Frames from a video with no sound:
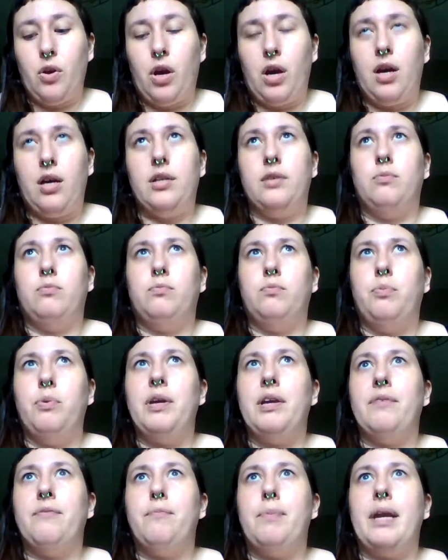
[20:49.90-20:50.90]
uh,
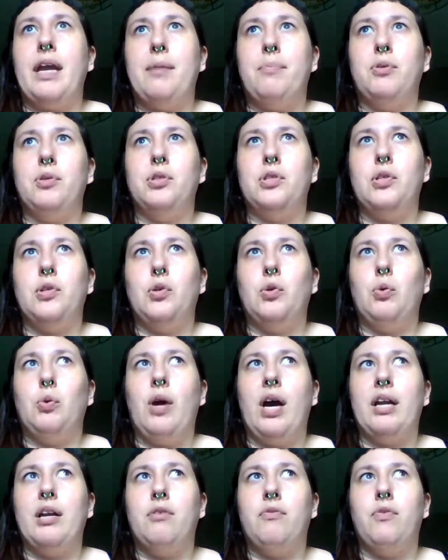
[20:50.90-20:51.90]
we've been able to
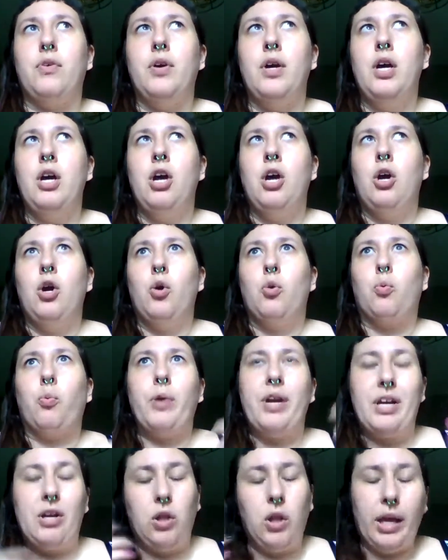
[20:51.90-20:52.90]
kind of
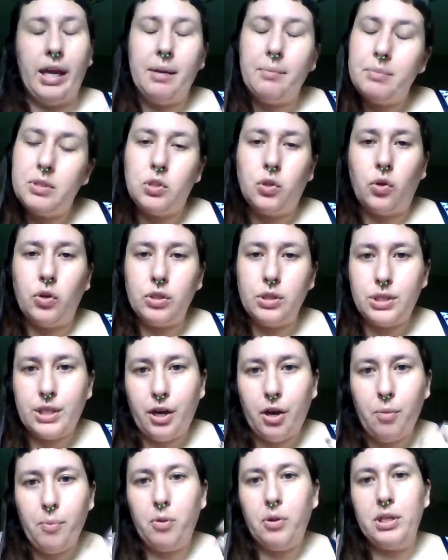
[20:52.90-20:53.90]
reclaim certain
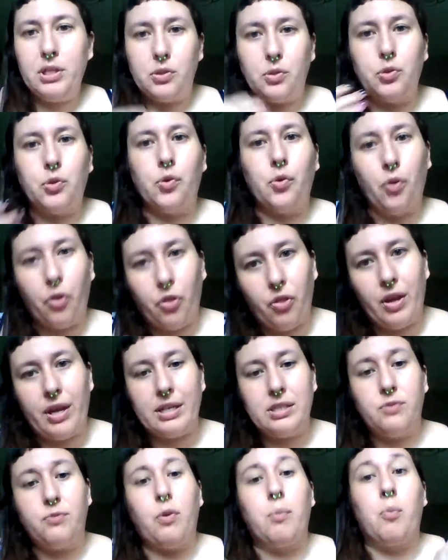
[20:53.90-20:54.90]
ceremonies or certain
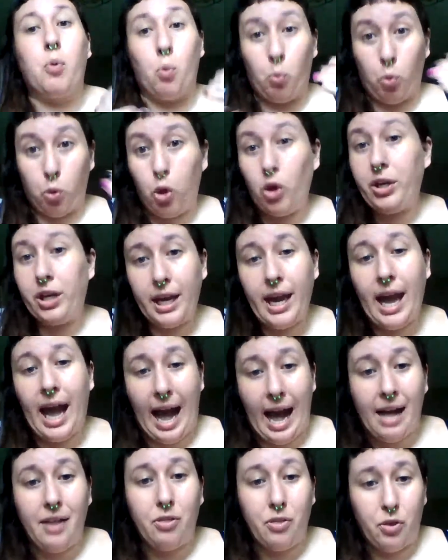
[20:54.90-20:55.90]
things from looking
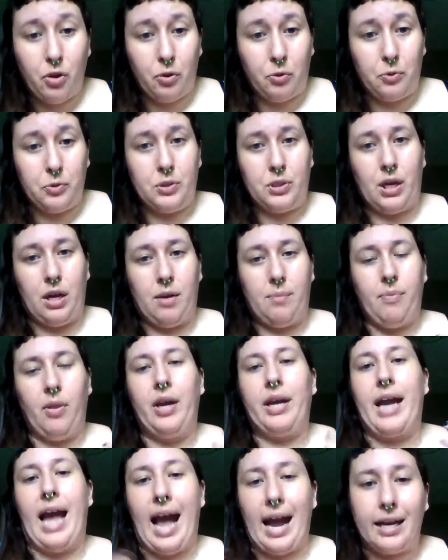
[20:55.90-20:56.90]
at those um,
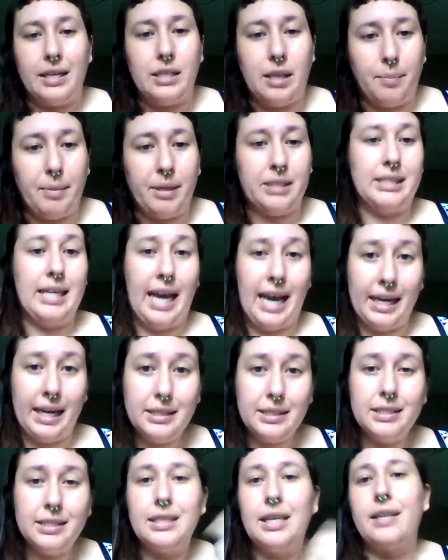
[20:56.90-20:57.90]
like academic
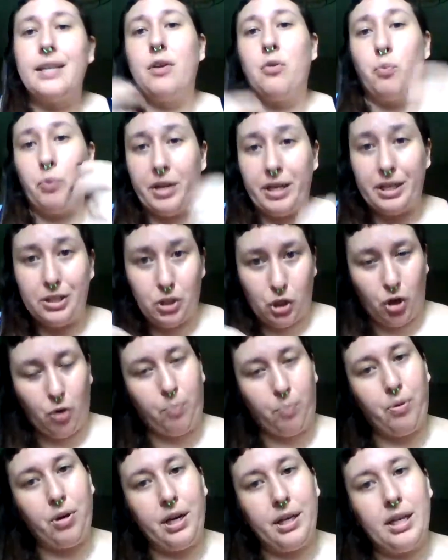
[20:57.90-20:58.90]
texts and then
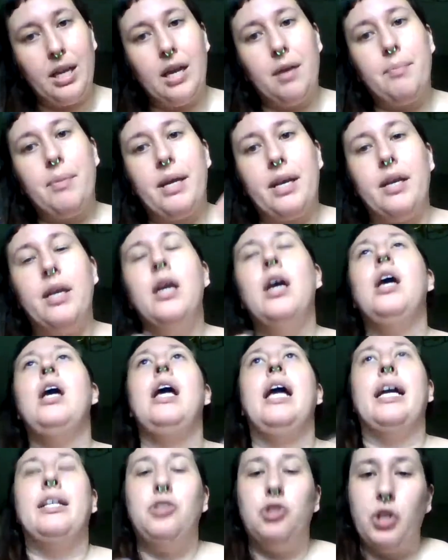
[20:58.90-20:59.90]
reinterpreting them and
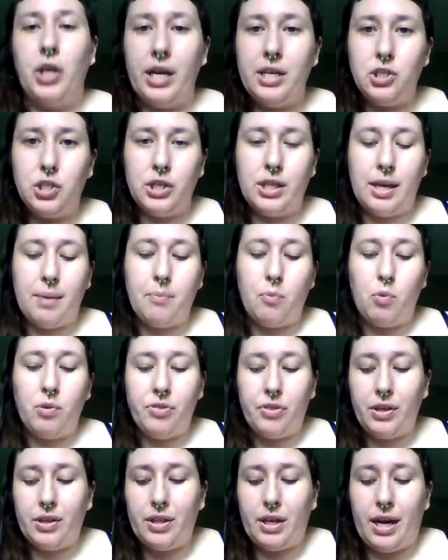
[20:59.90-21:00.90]
and changing them. One
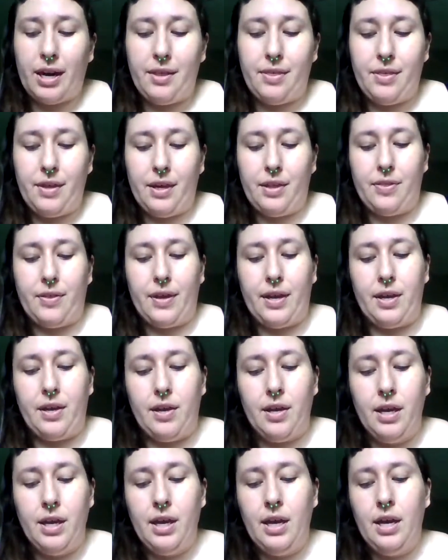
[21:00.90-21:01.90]
thing that I think that
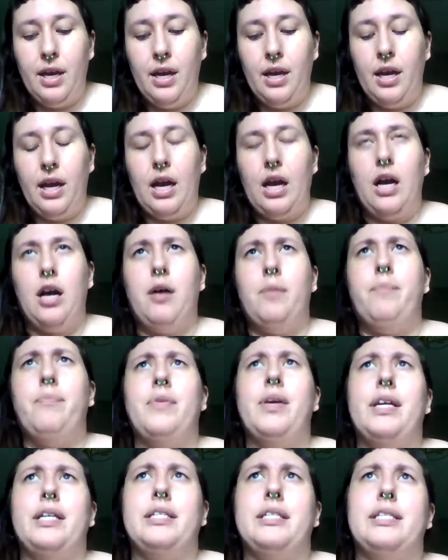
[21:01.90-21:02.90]
um,
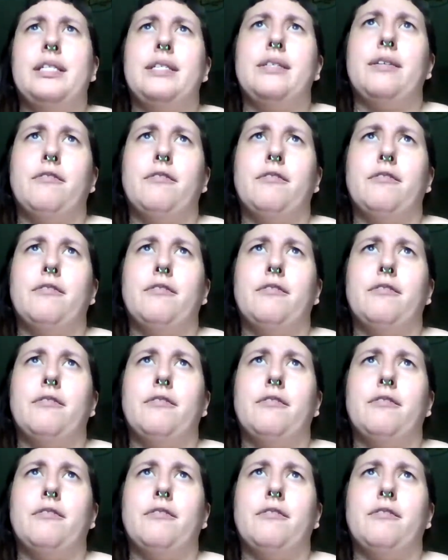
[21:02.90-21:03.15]
is,